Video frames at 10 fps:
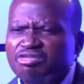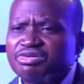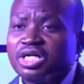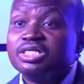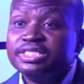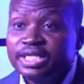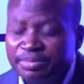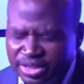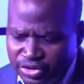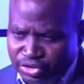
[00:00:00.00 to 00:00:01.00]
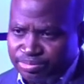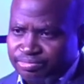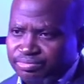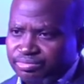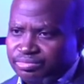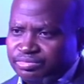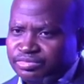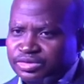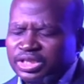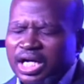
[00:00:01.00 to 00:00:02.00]
of condemnation.
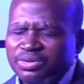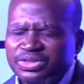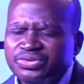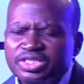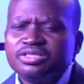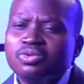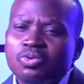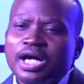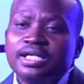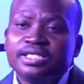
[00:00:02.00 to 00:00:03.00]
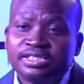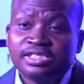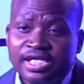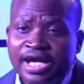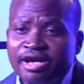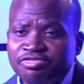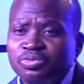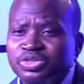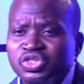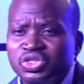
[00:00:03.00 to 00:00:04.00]
Now, the reason why they still have
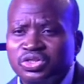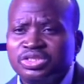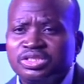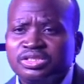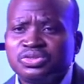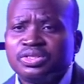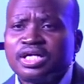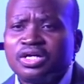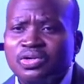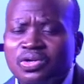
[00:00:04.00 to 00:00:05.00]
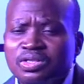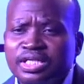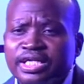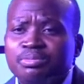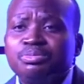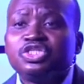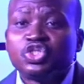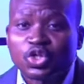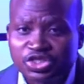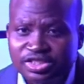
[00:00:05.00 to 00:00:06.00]
to be judged is so that God can be
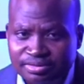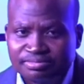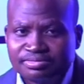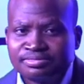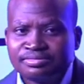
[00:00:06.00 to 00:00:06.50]
just.